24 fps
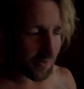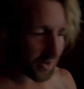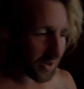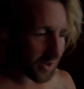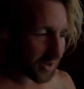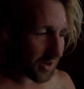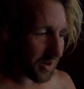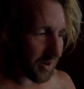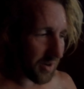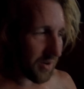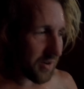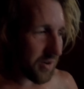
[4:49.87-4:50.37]

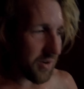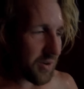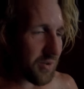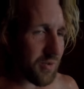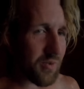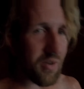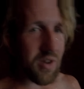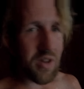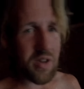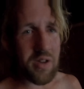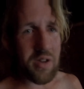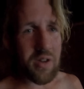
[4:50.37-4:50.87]
video,
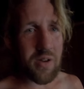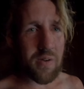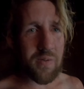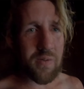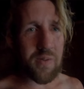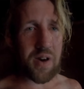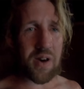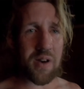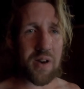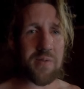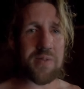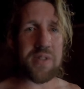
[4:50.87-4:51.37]
week
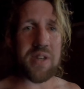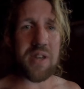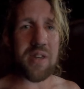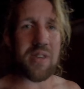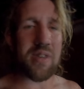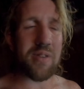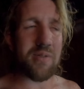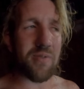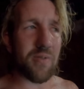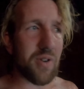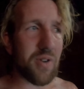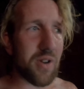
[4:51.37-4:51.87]
5, day
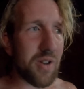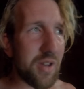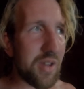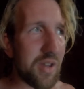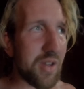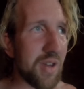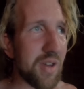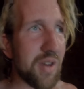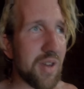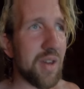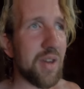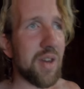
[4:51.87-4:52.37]

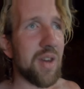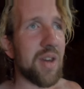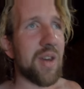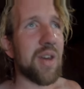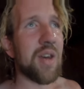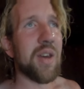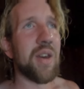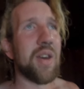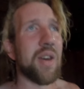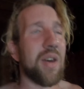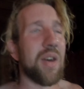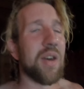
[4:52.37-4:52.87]
3.
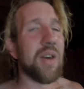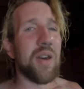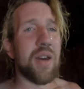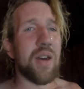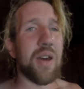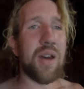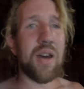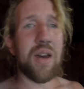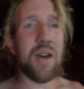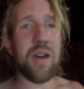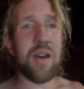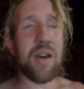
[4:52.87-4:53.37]

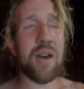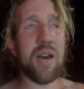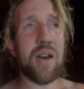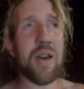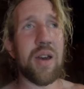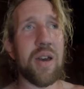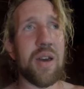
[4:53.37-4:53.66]
Yeah,